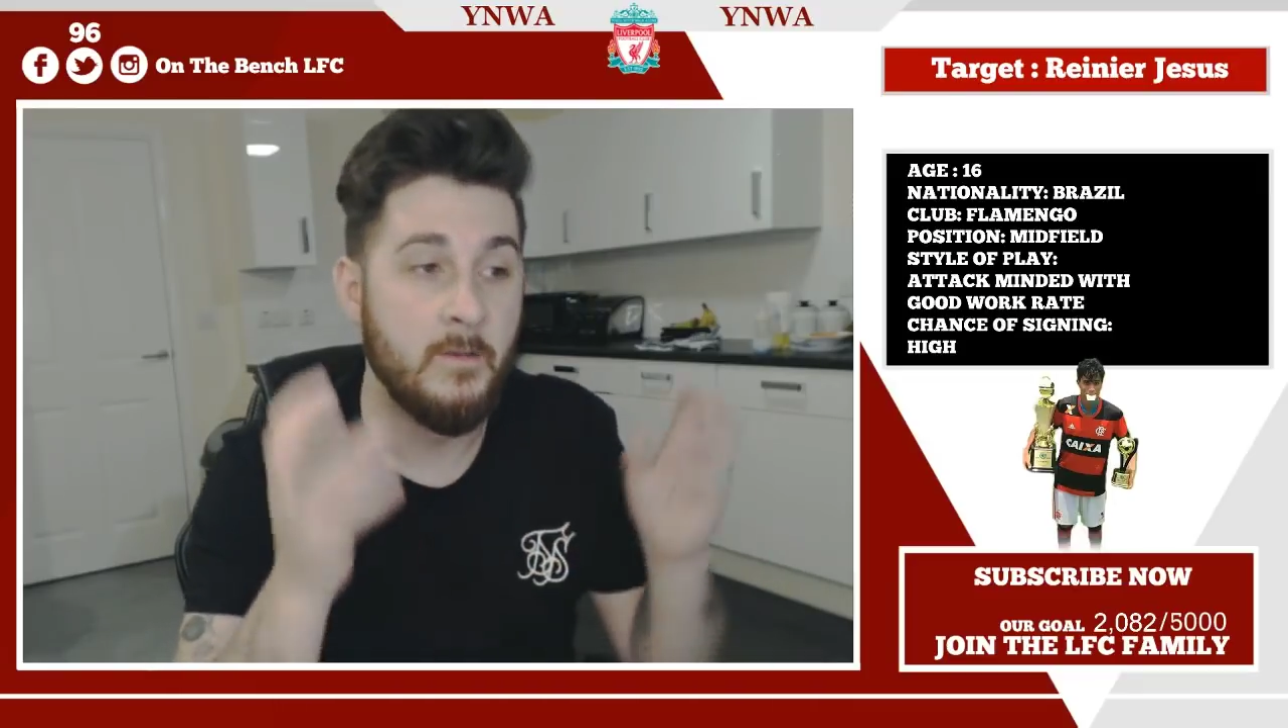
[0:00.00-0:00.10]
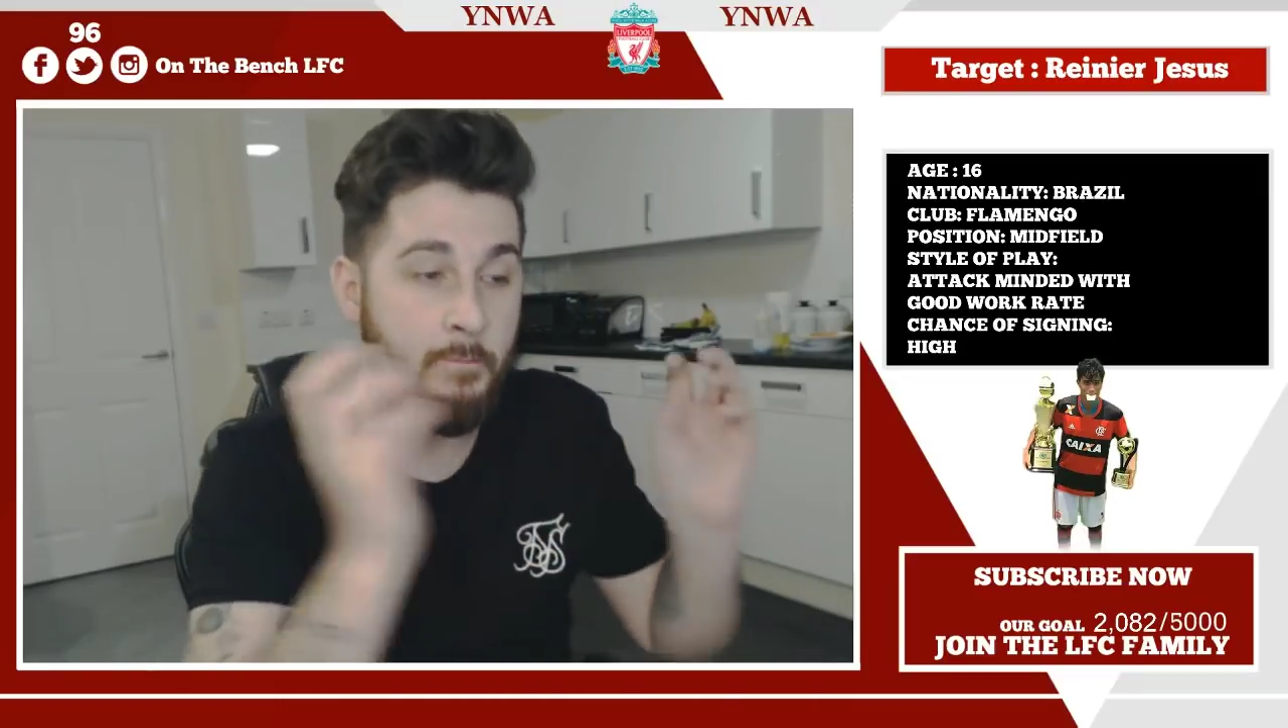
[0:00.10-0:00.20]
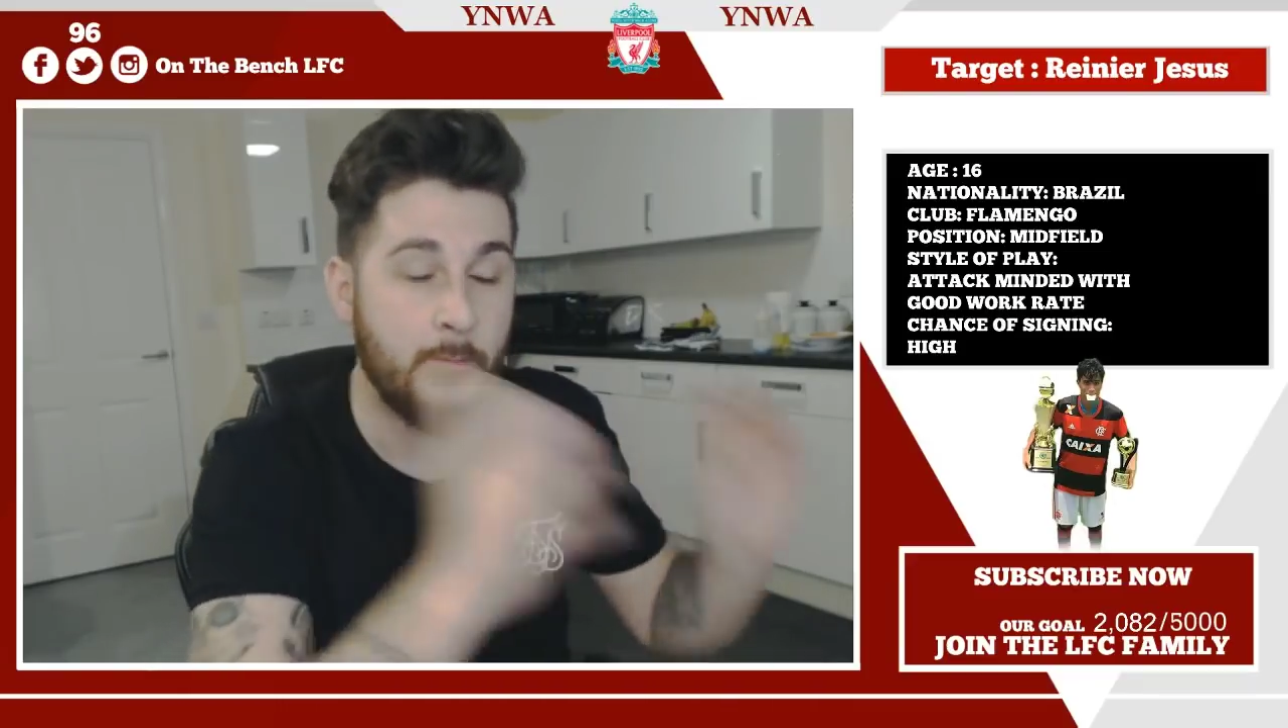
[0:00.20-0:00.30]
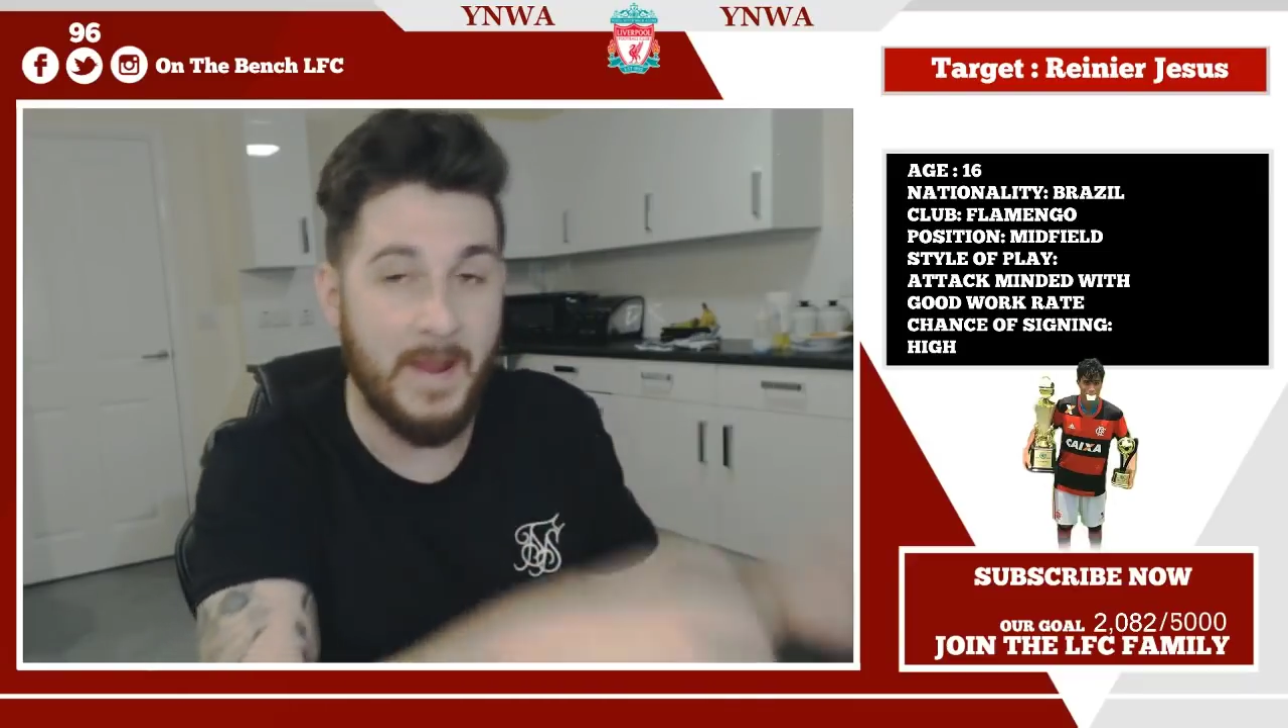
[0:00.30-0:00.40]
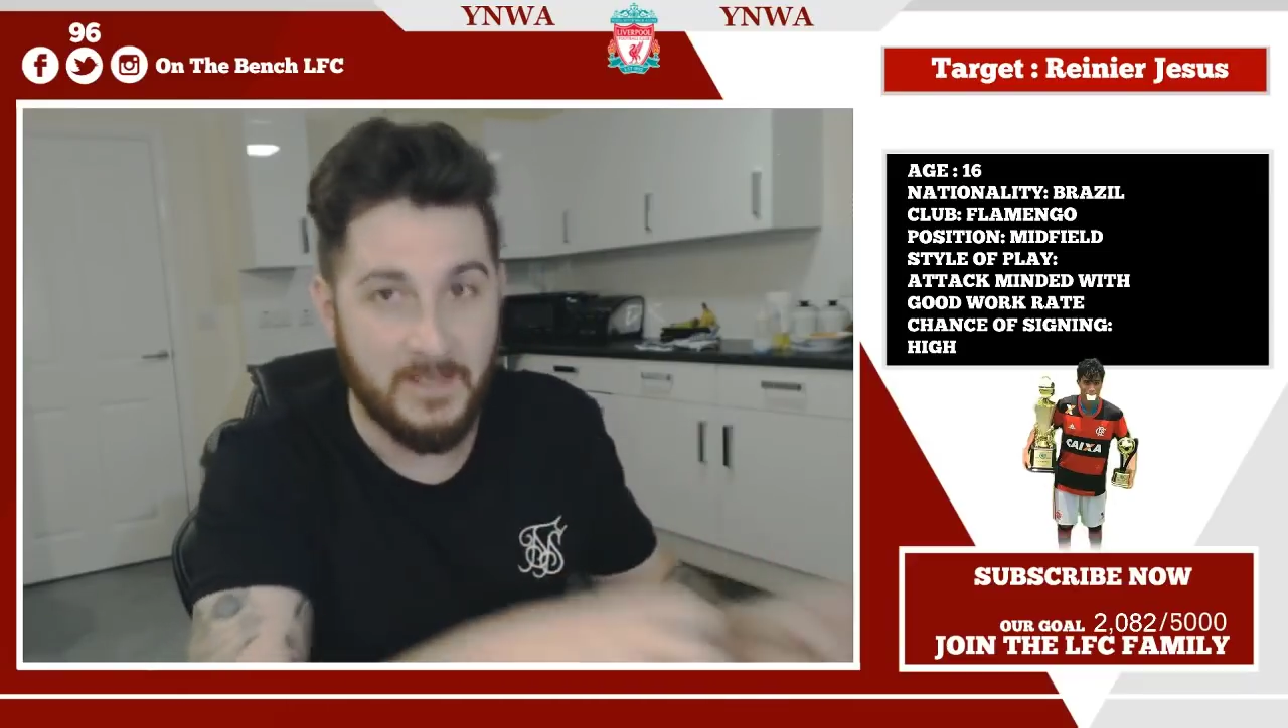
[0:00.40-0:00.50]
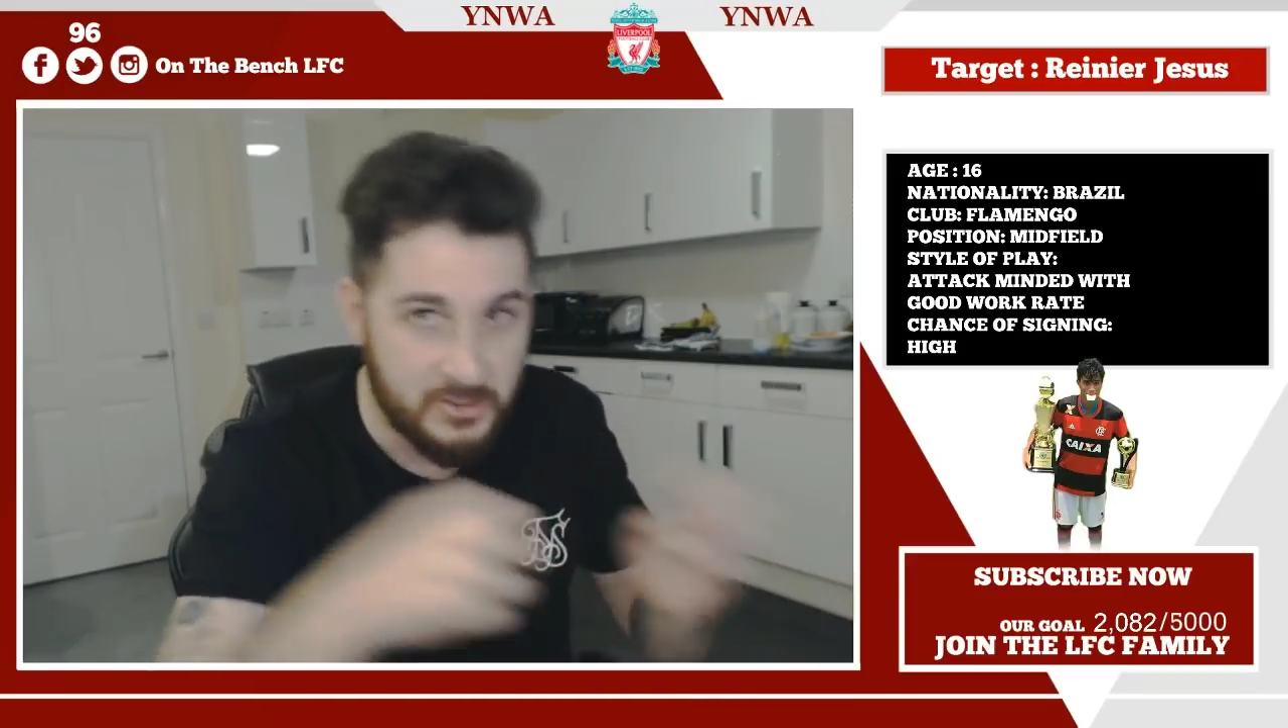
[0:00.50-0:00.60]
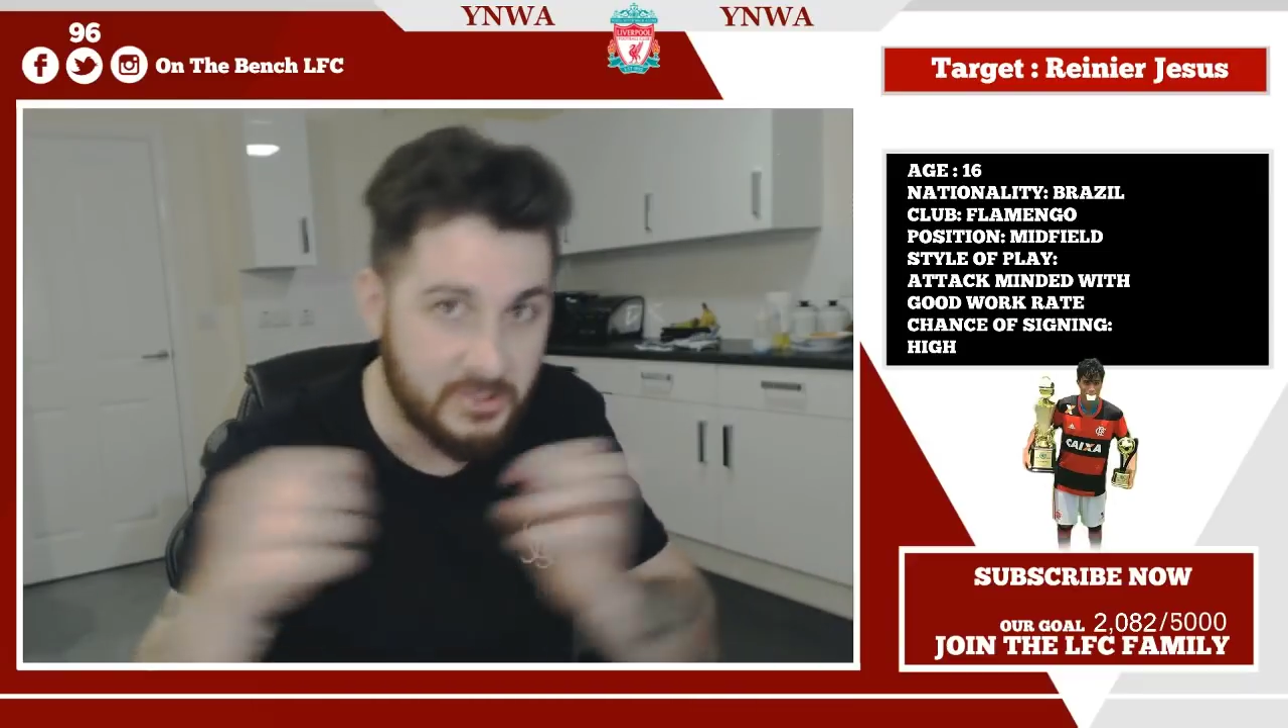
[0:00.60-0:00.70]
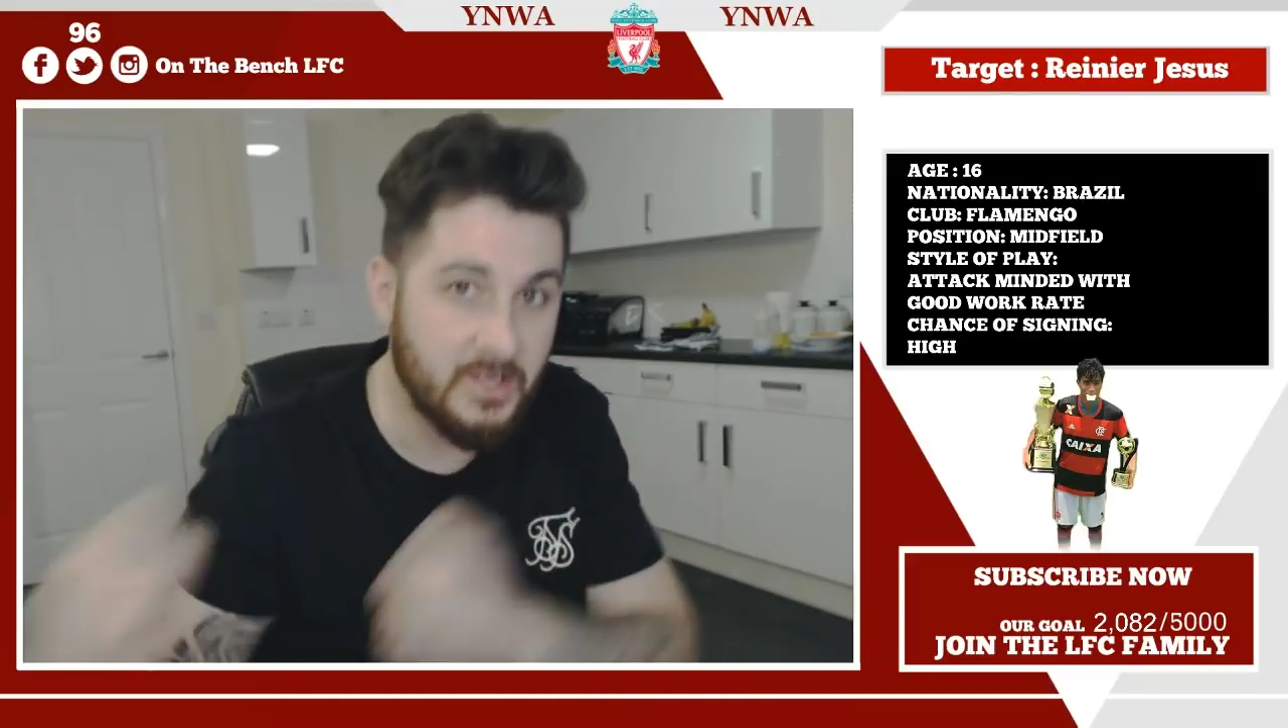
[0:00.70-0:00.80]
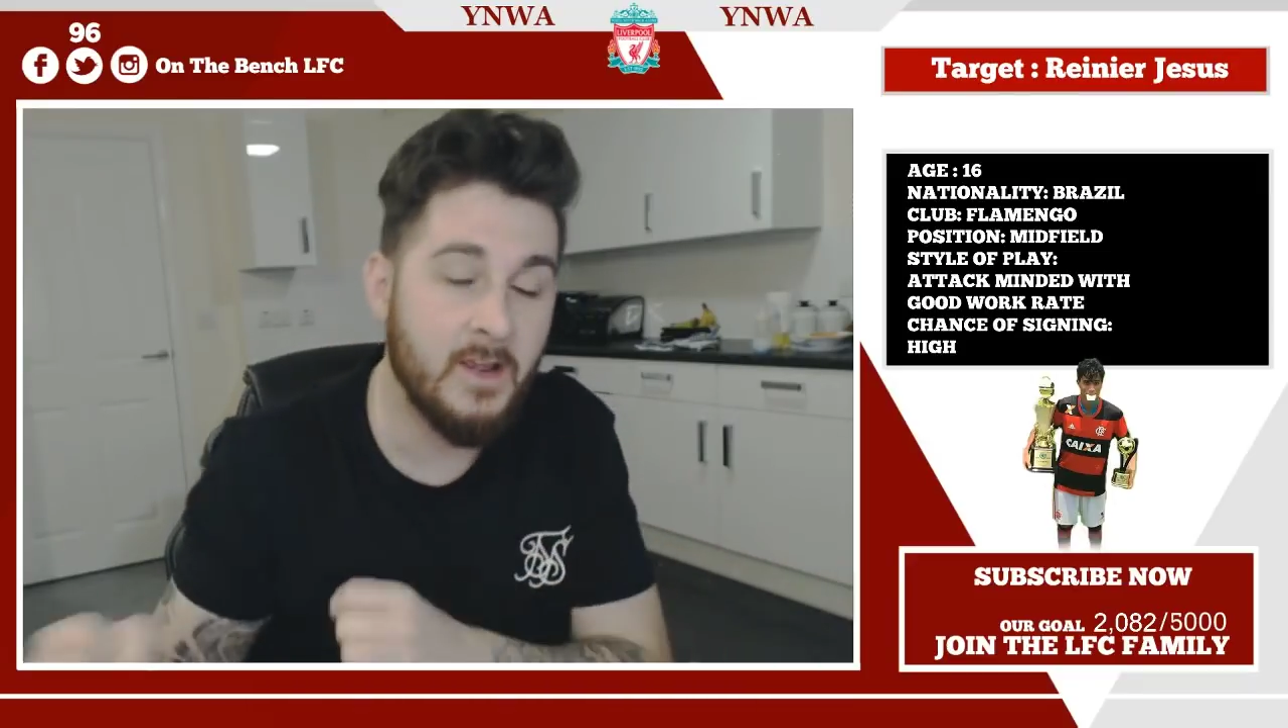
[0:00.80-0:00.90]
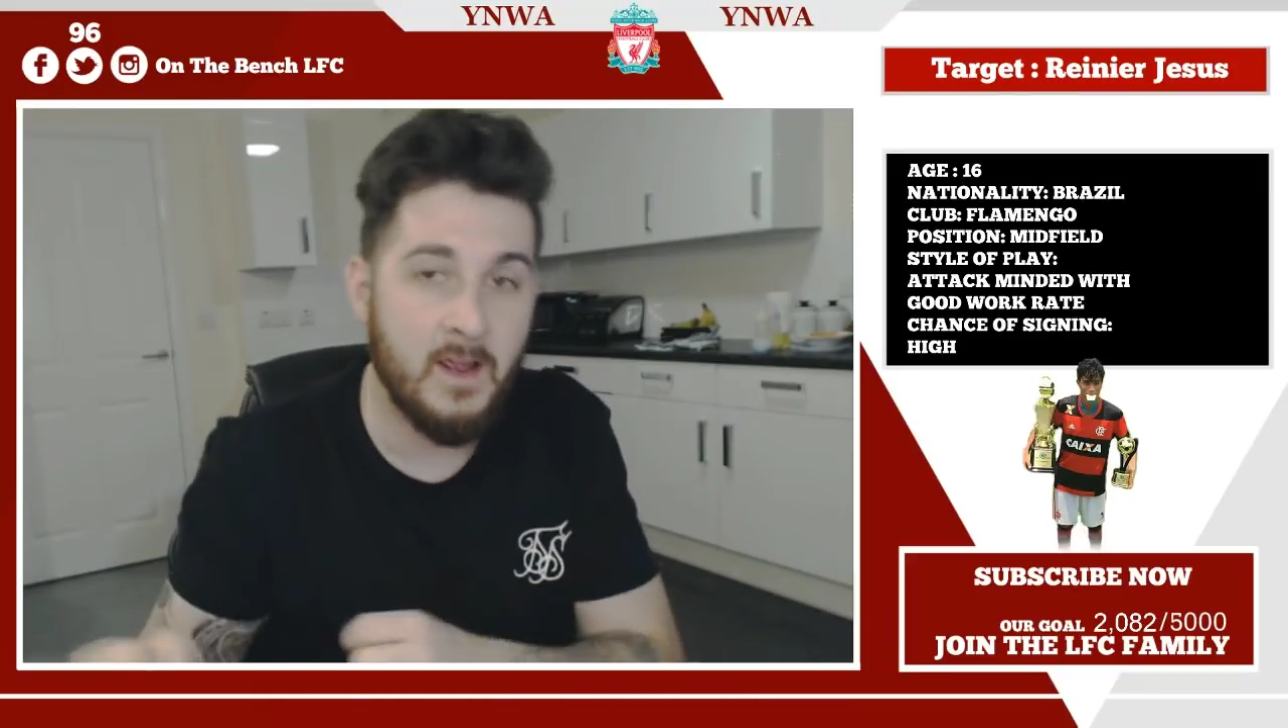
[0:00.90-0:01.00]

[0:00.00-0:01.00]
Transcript: pinched